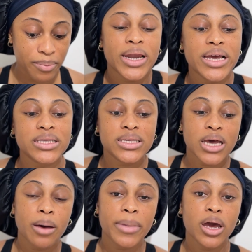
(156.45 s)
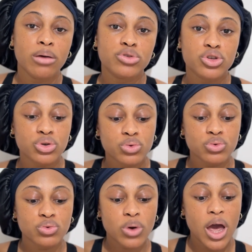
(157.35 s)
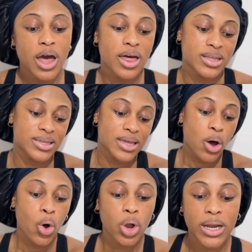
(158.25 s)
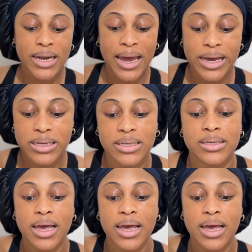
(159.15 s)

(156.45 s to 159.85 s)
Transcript: And it's coming up to the holidays,